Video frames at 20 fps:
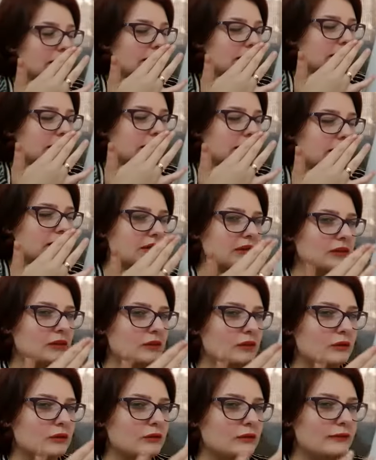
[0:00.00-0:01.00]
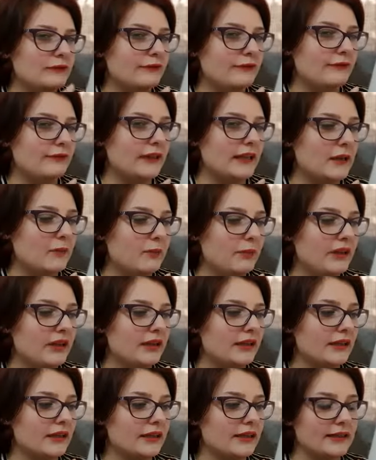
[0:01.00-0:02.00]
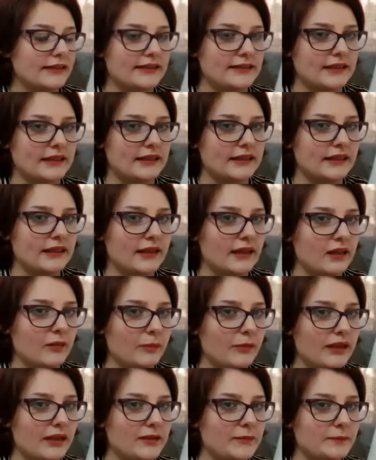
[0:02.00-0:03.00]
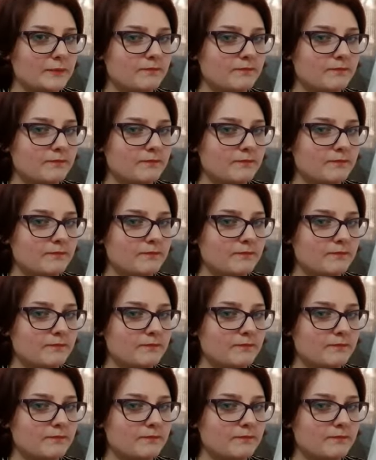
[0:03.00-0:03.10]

Oh, Flip, said Albie.